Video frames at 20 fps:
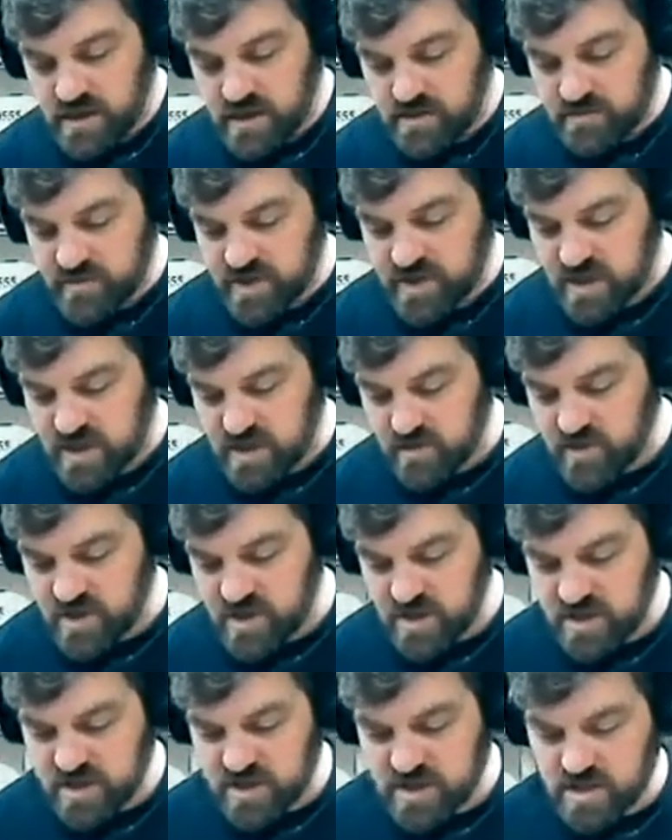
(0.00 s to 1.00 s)
I'm going to come in
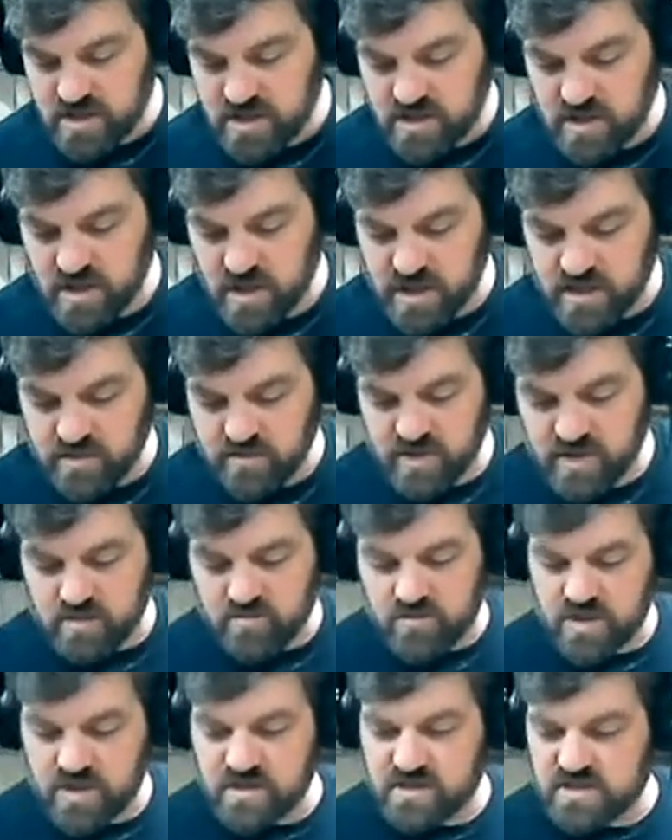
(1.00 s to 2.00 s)
here. I'm going to
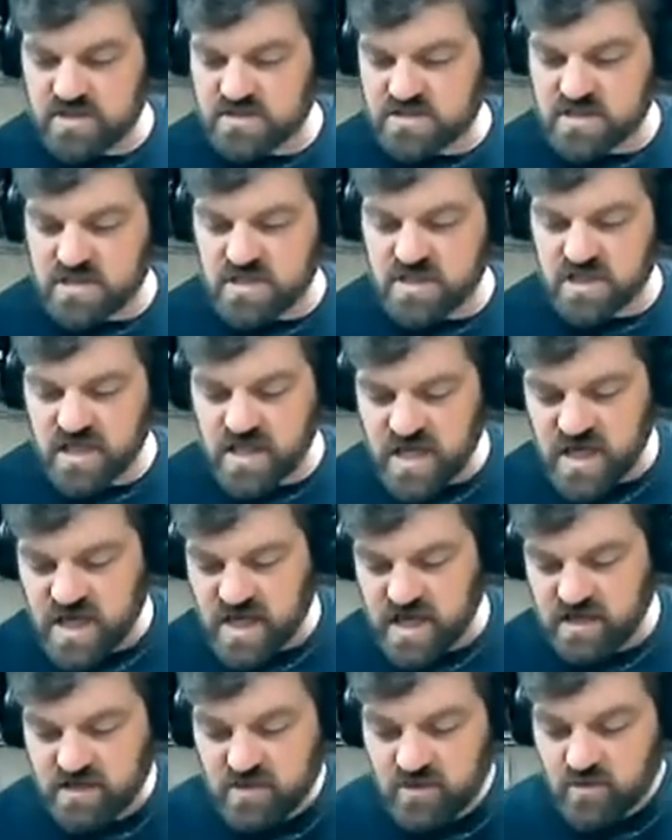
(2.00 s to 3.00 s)
mark this thing
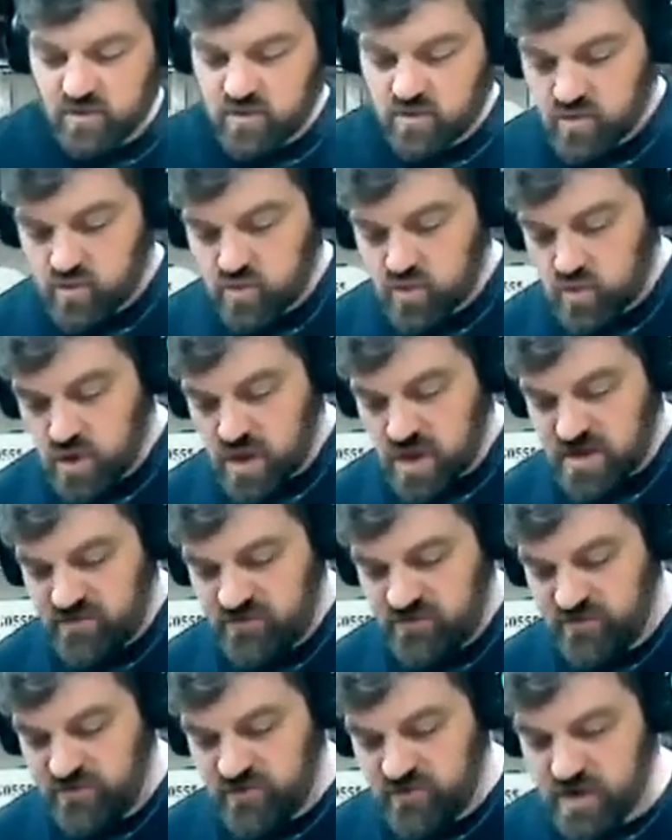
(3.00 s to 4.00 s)
at 1
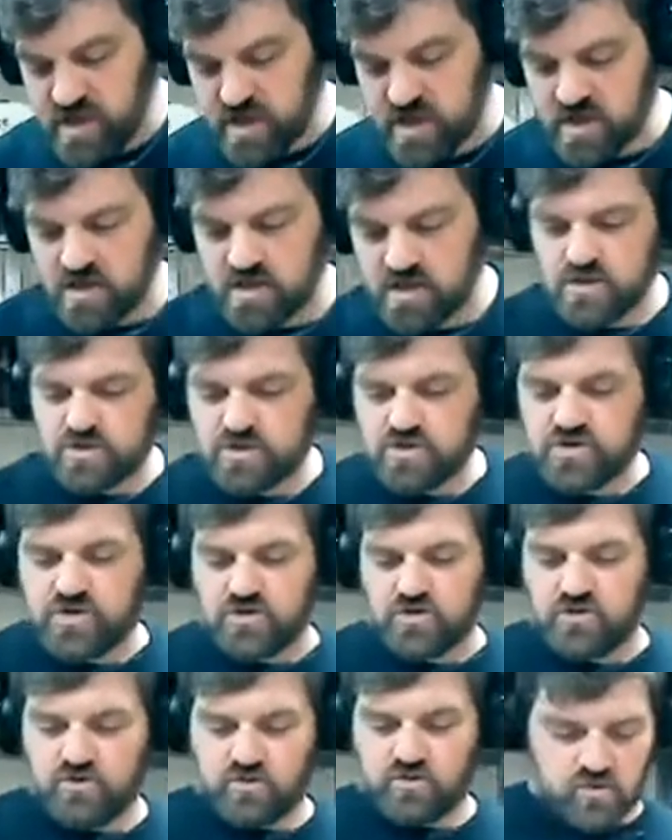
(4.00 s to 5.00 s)
foot
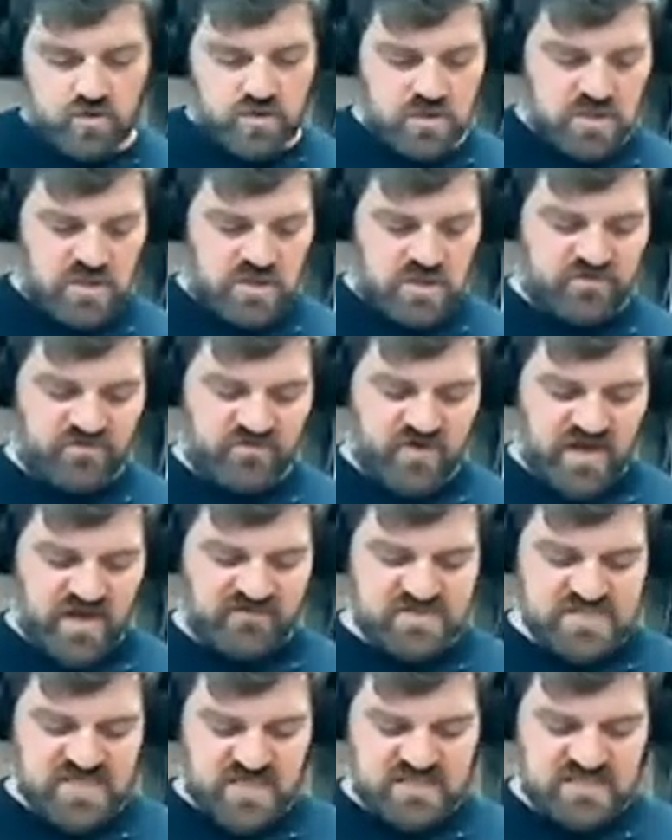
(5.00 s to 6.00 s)
2
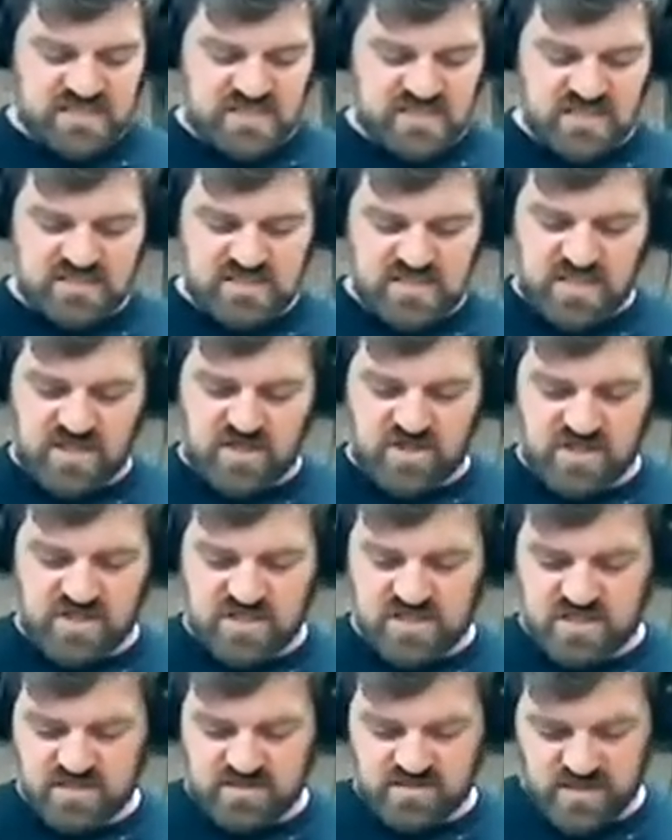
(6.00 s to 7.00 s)
5/16
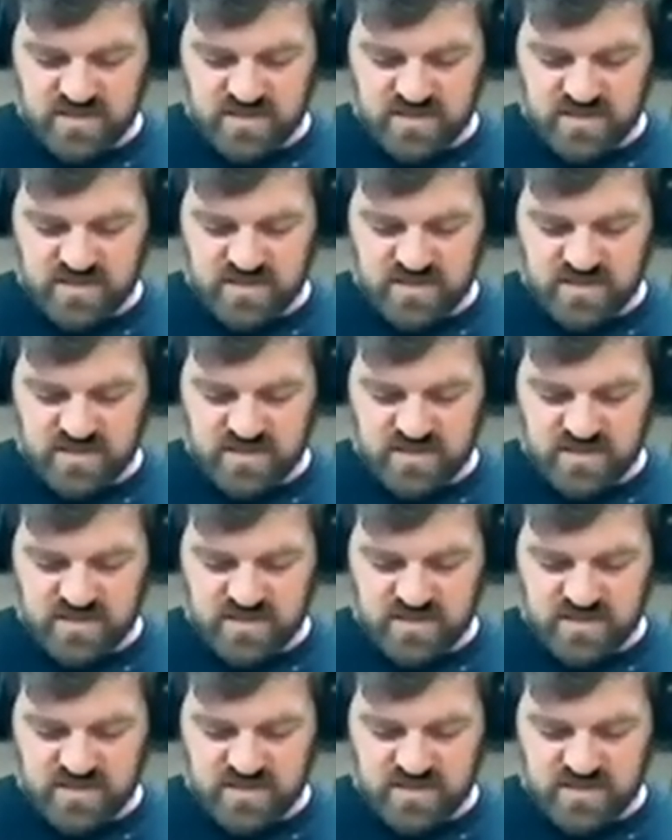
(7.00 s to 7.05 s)
inches.